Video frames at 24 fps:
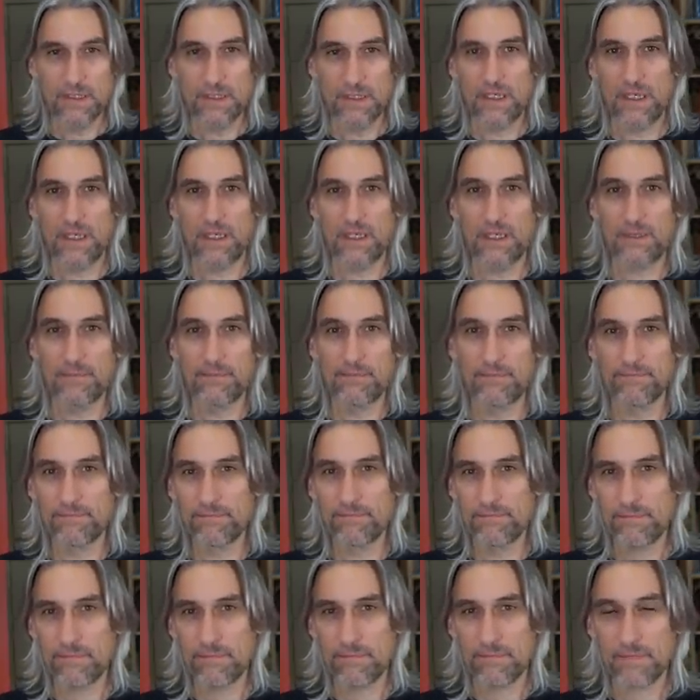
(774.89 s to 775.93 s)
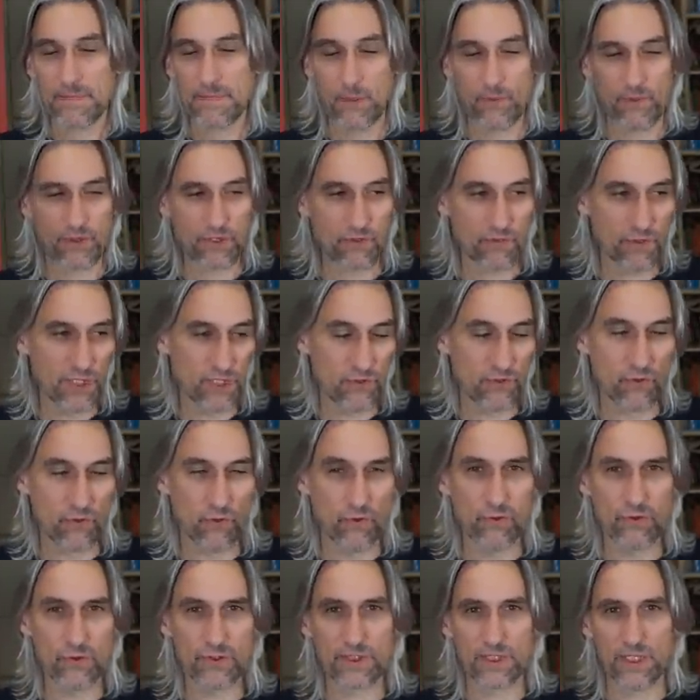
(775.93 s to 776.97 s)
Um, there were three
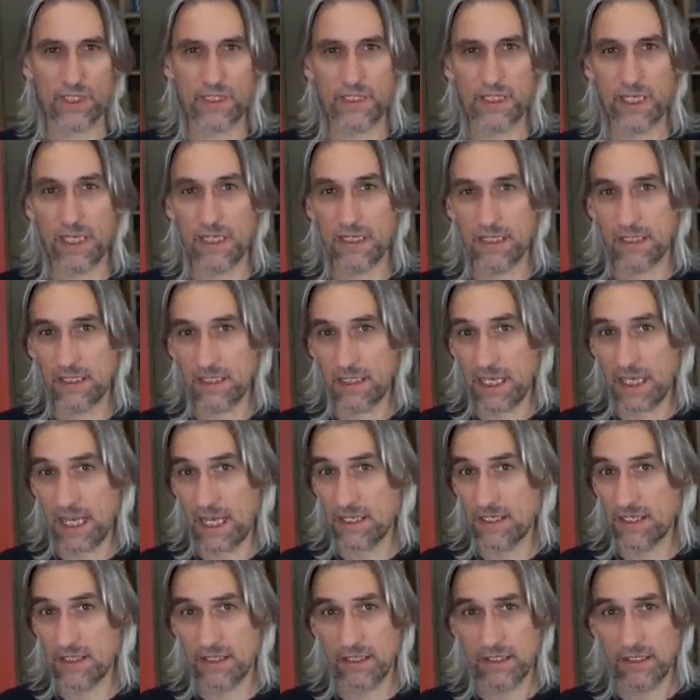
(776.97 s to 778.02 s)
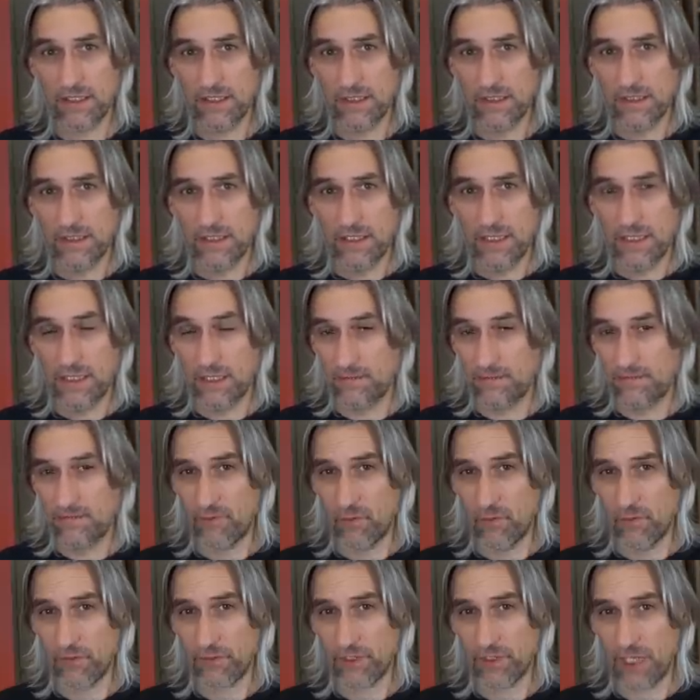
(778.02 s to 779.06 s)
draws, and then at the end, in the
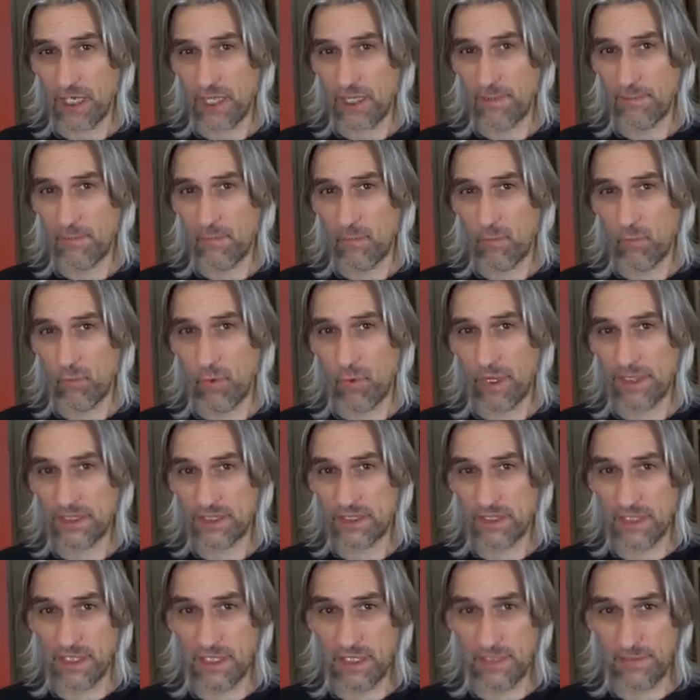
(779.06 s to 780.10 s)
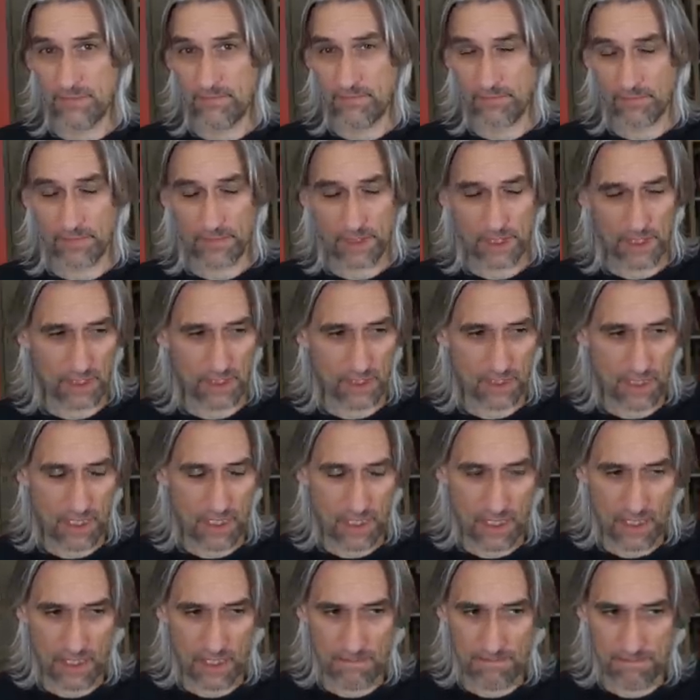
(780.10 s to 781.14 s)
fourth game, Wesley,
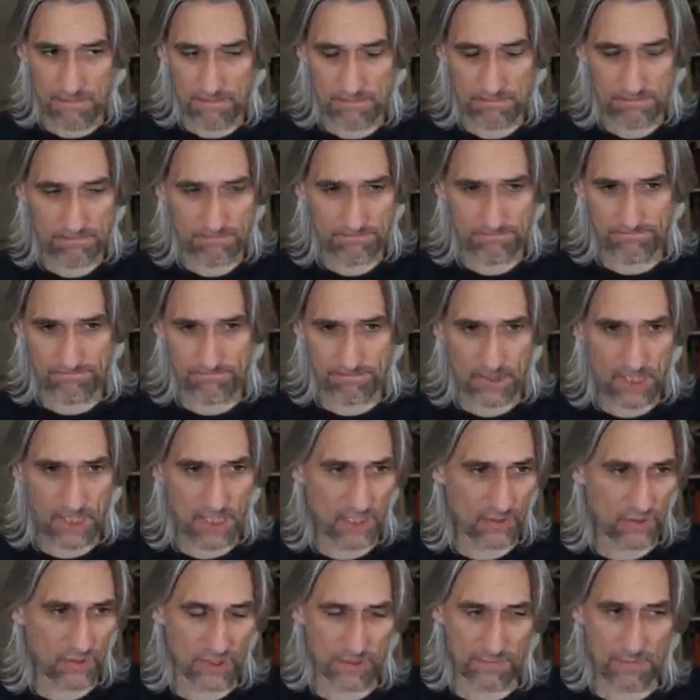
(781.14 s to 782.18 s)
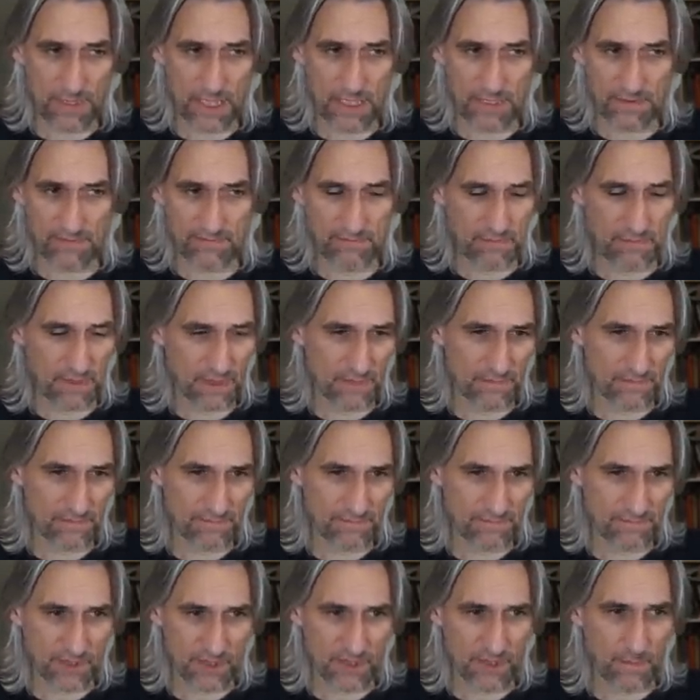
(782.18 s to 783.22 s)
um, yeah, just made a, a
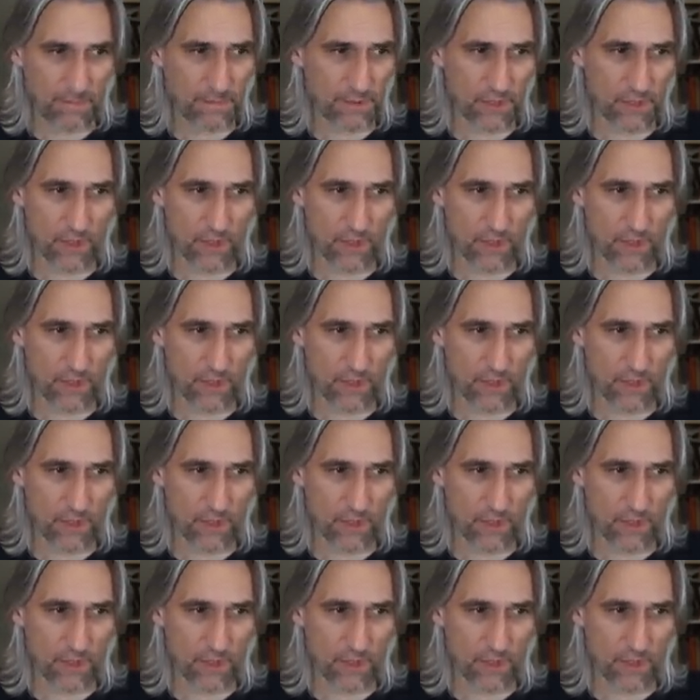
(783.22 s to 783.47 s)
simple